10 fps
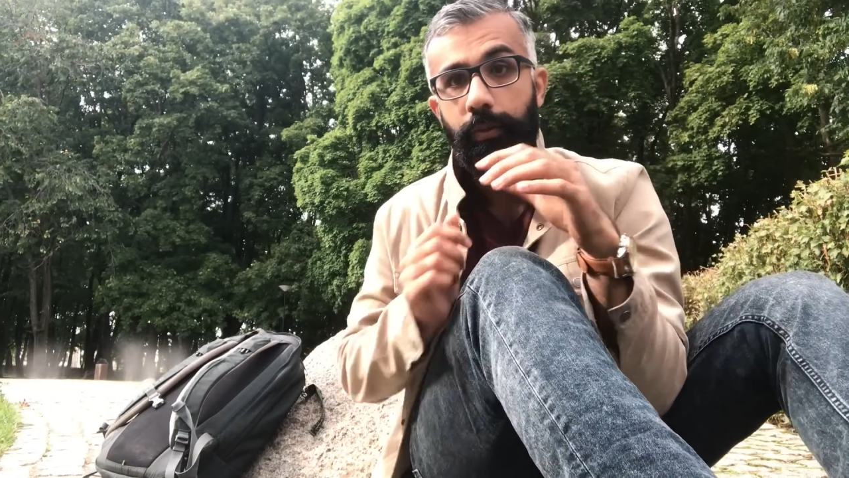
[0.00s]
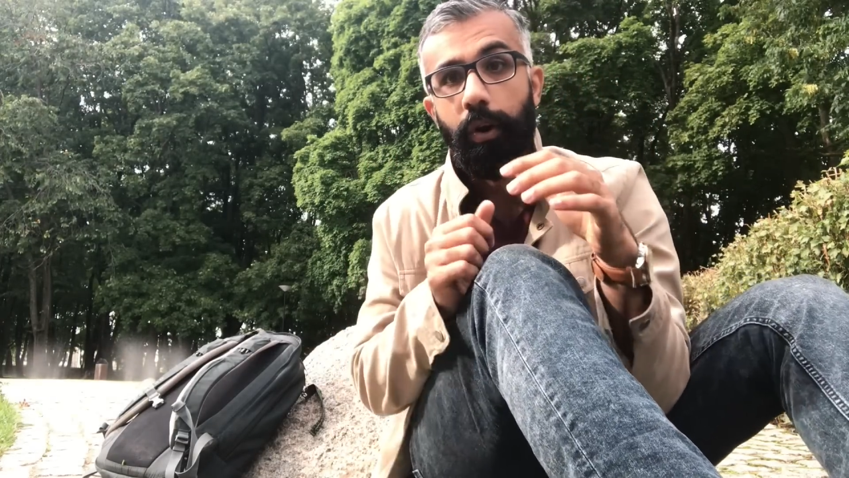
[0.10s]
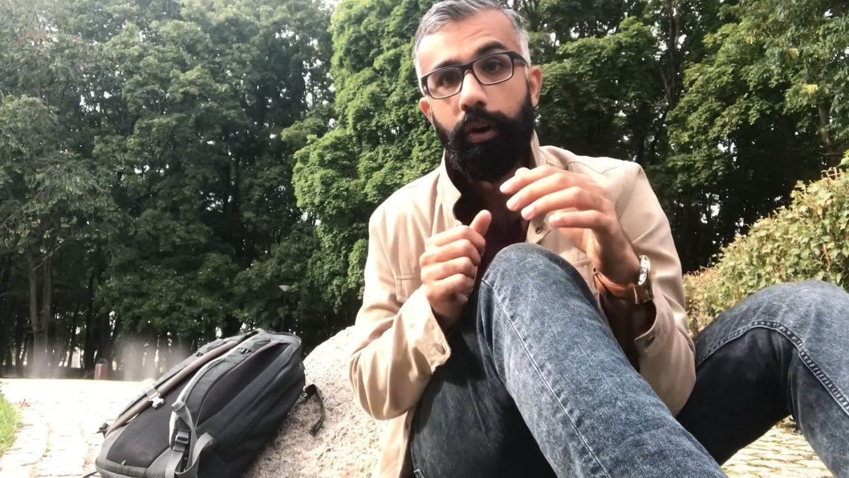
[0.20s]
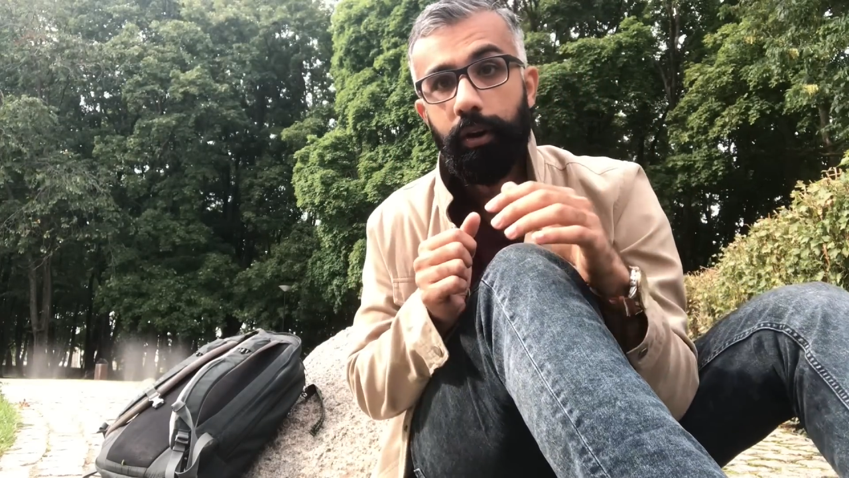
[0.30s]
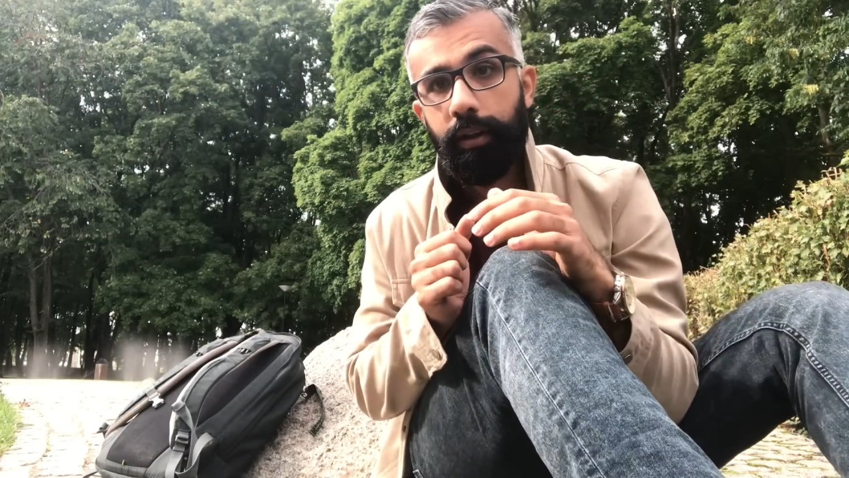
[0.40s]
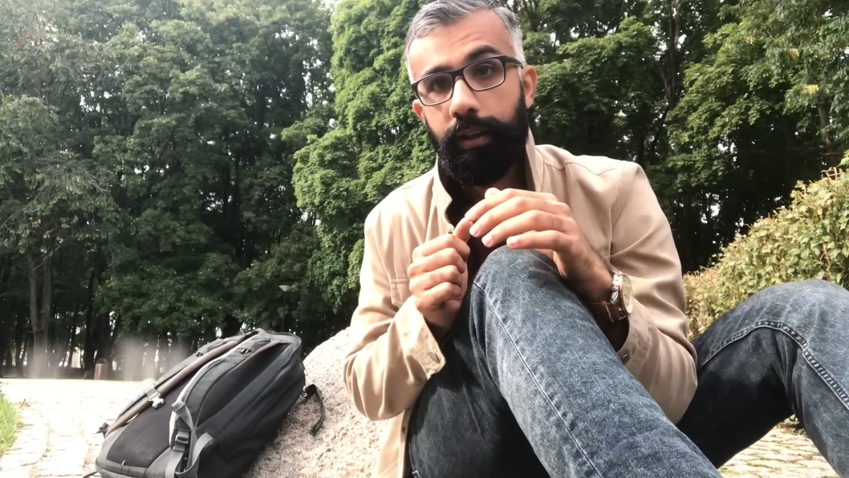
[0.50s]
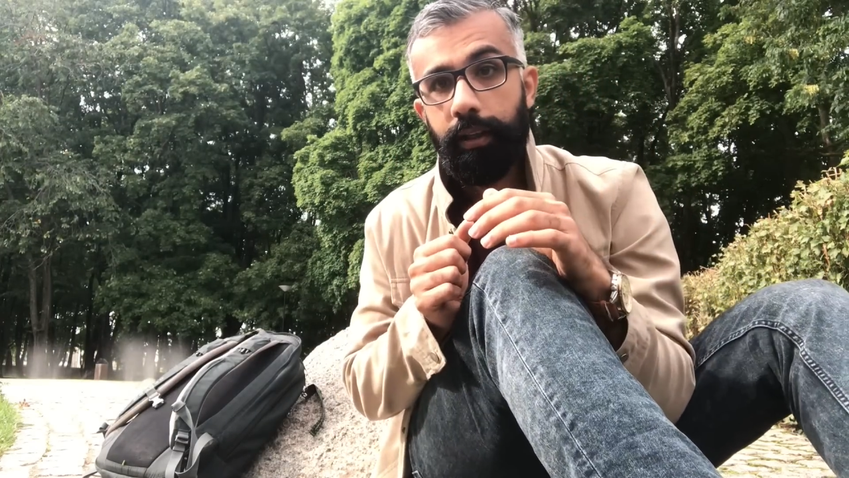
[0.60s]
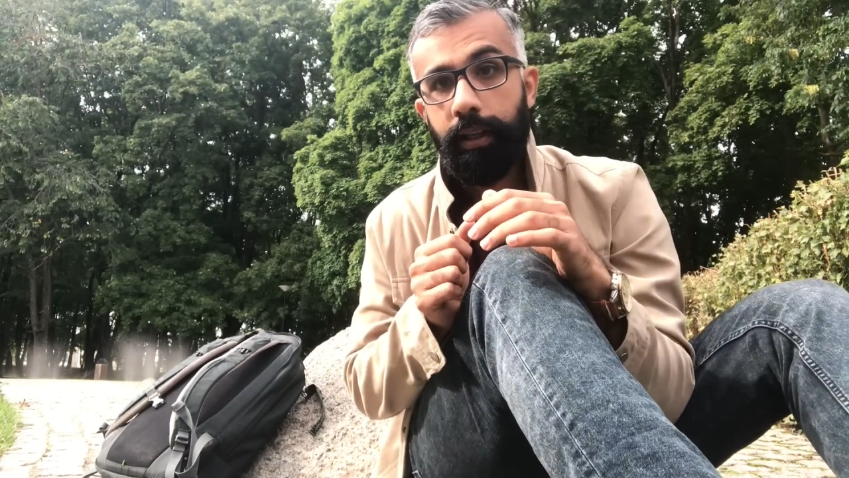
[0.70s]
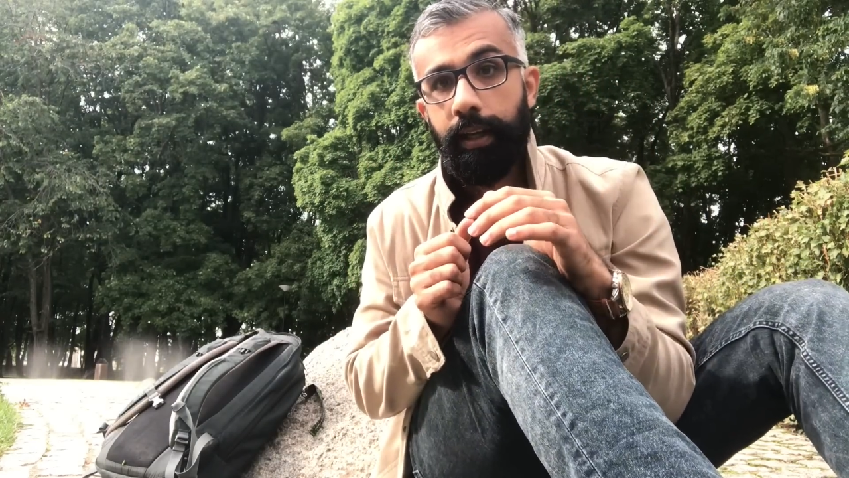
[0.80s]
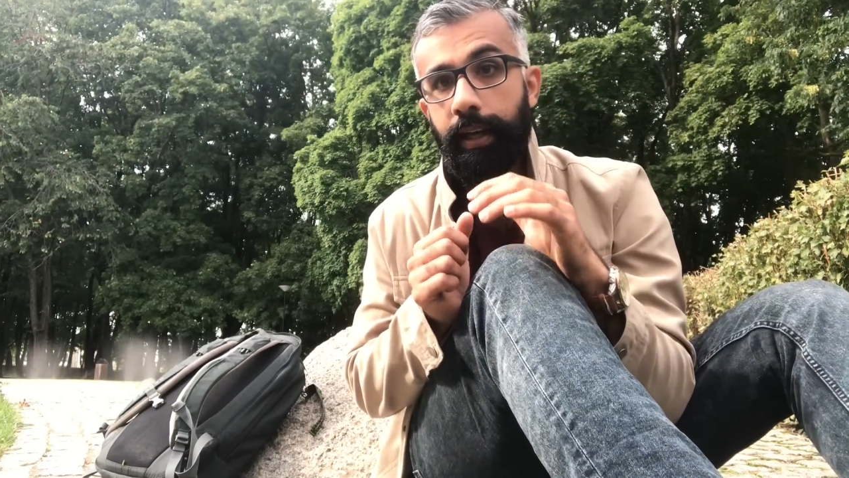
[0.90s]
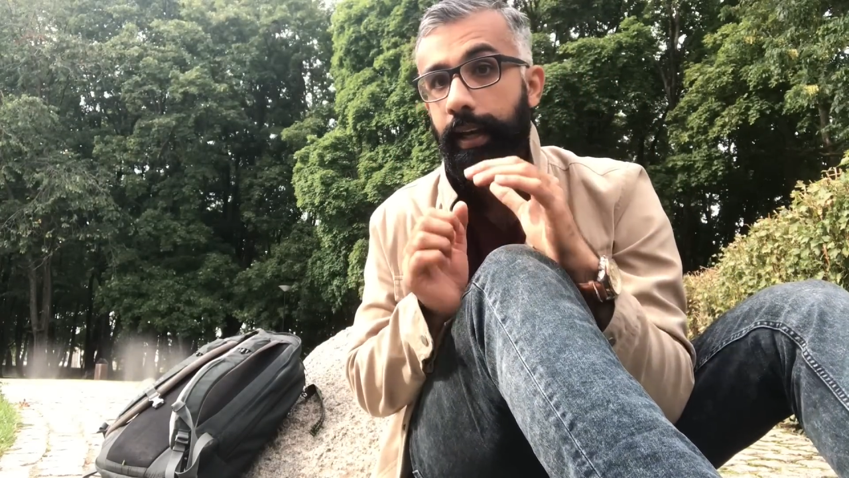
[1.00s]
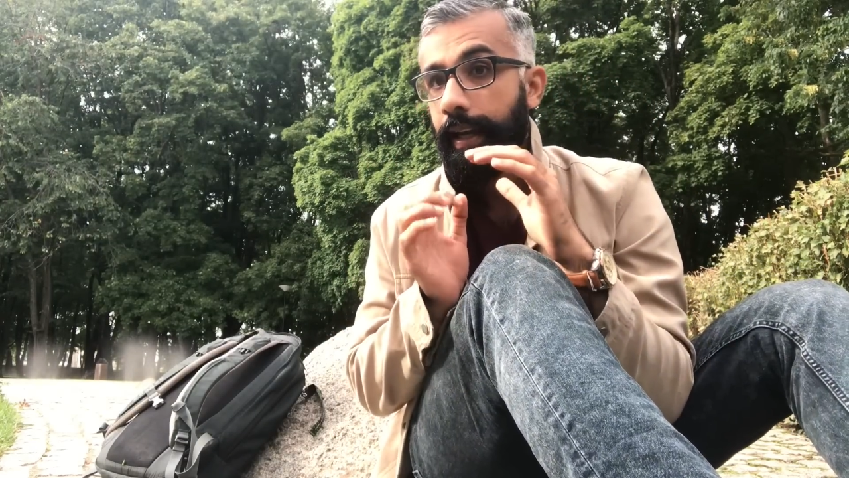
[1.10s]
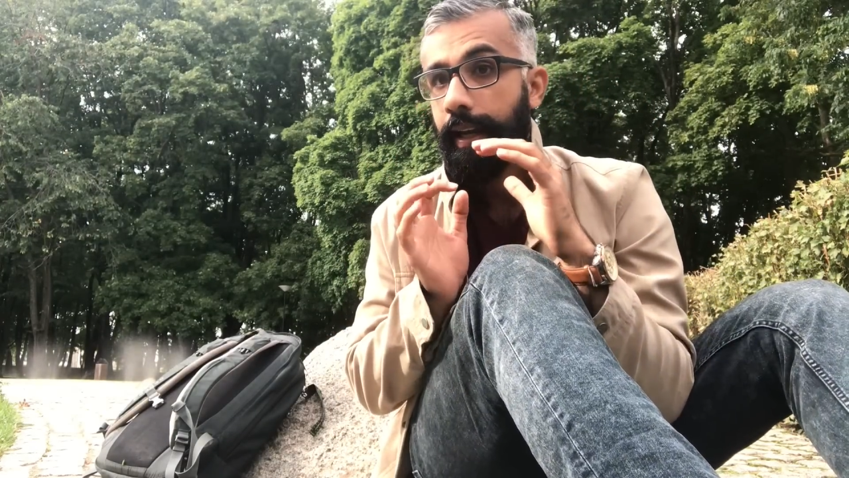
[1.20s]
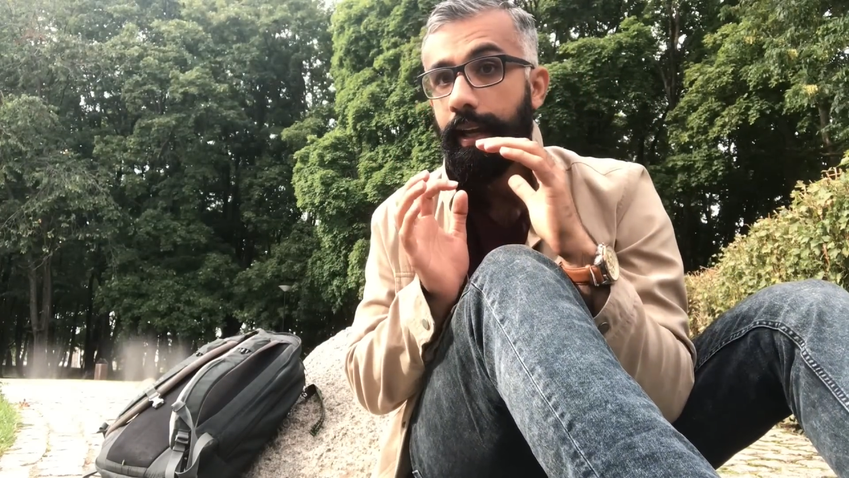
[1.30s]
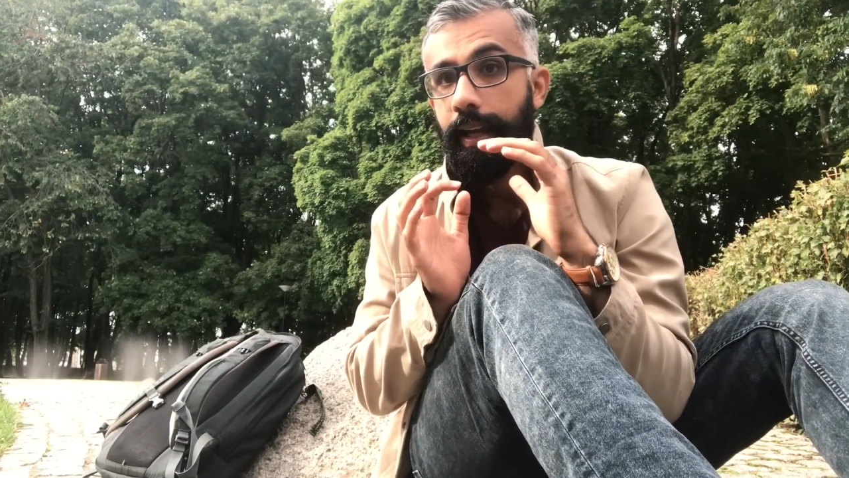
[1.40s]
rock
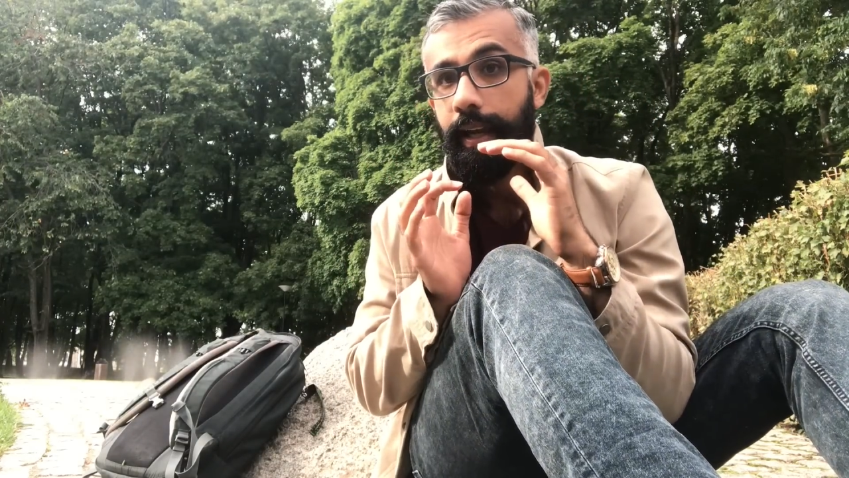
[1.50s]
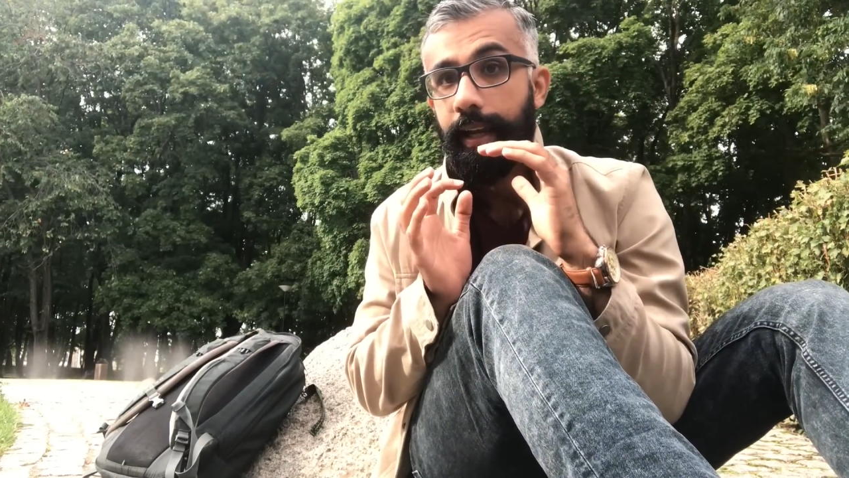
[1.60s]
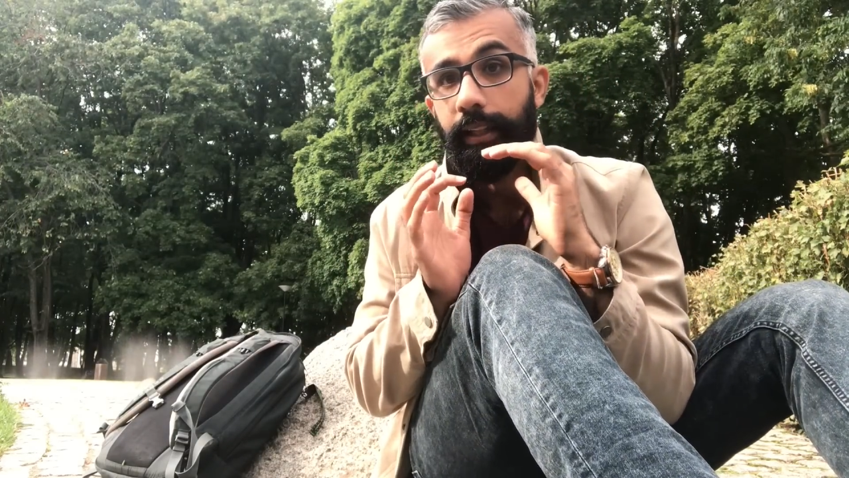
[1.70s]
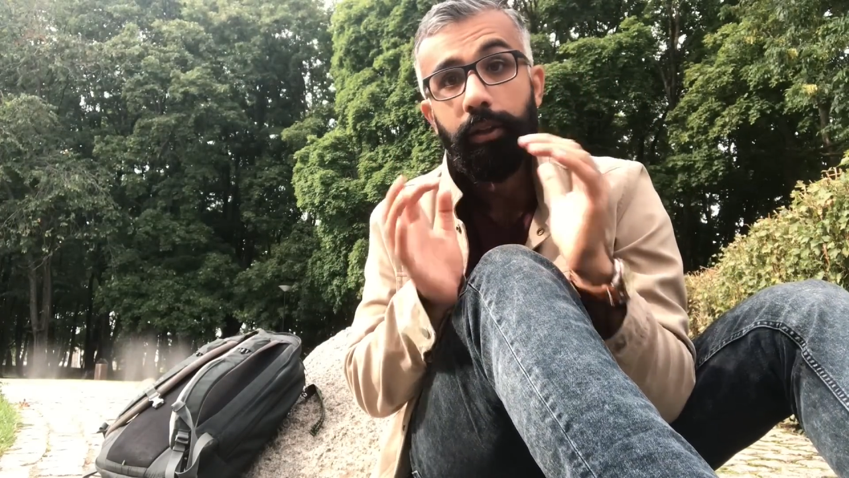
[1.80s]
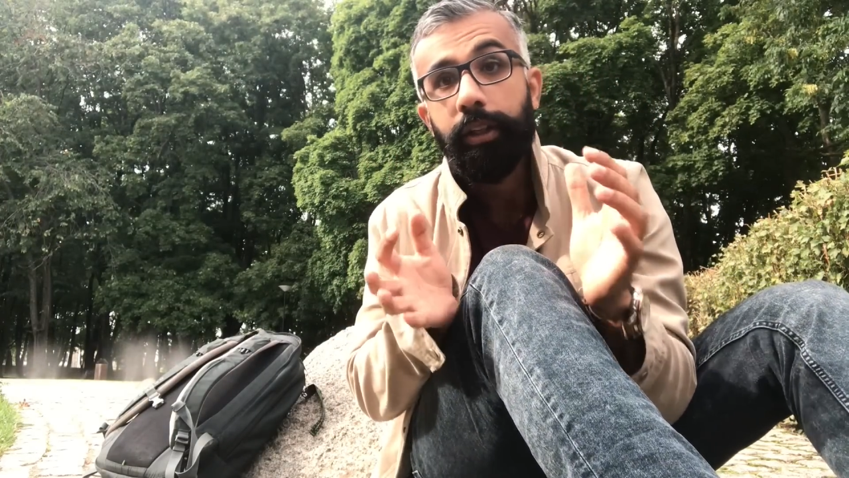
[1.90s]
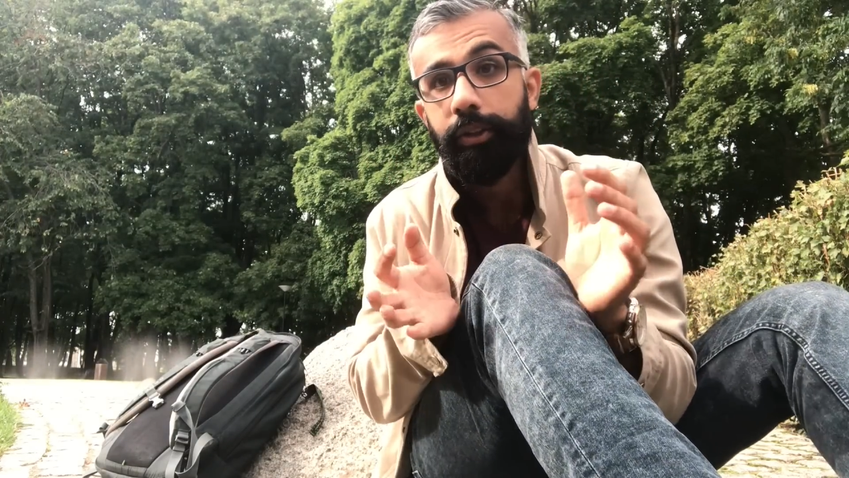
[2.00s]
and look at